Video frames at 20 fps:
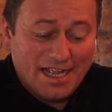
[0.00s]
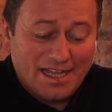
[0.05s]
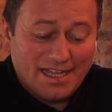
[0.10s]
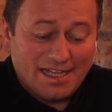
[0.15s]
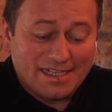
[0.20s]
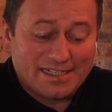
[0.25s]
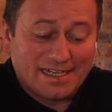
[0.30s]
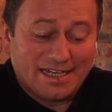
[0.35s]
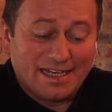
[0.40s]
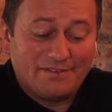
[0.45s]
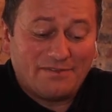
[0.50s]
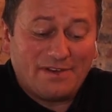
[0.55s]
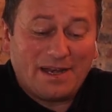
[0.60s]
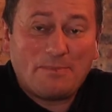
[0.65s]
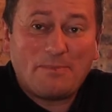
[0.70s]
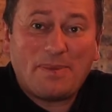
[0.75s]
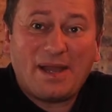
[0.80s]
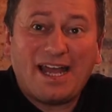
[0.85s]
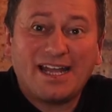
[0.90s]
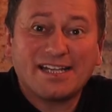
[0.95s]
There's a
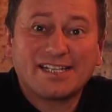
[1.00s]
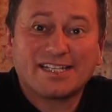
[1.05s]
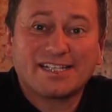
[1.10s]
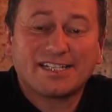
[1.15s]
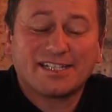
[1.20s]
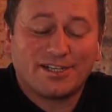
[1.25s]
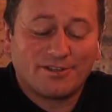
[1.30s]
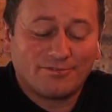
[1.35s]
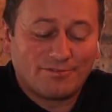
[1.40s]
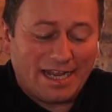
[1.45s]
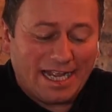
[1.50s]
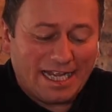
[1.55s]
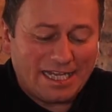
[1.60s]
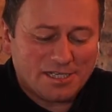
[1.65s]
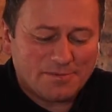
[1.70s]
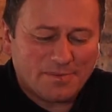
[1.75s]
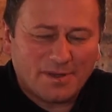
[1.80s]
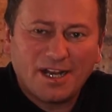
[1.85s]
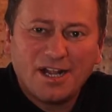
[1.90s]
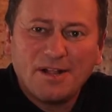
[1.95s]
lovely pasta
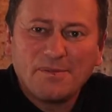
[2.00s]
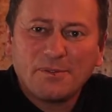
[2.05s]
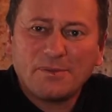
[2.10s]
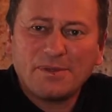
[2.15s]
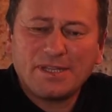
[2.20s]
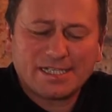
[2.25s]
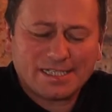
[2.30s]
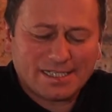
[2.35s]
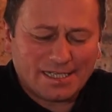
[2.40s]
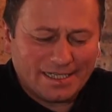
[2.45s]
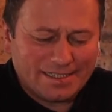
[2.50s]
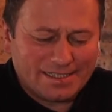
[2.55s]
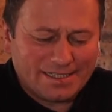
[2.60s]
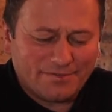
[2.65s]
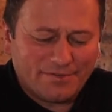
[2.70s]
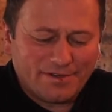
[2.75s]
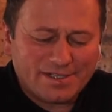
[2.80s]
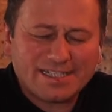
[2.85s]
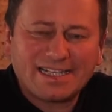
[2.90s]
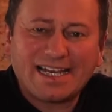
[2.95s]
range, but with a slight
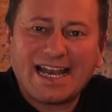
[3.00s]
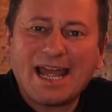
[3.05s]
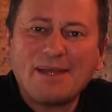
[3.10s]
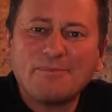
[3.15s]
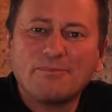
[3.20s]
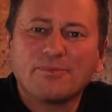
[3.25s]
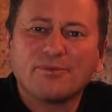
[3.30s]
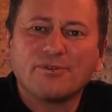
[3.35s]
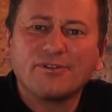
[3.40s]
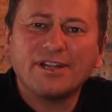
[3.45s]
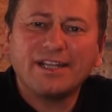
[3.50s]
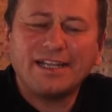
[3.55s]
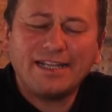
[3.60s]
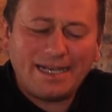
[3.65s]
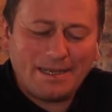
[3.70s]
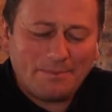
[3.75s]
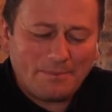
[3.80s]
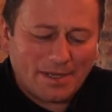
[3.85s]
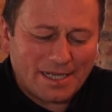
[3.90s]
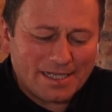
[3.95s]
difference. Lamb
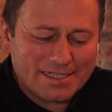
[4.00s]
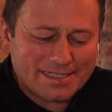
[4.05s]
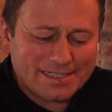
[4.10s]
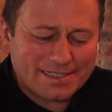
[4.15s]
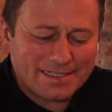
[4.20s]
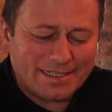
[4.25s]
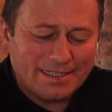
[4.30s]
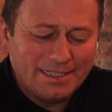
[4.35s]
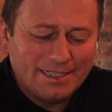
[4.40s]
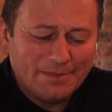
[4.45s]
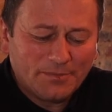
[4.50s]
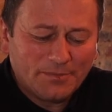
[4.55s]
briedi pasta,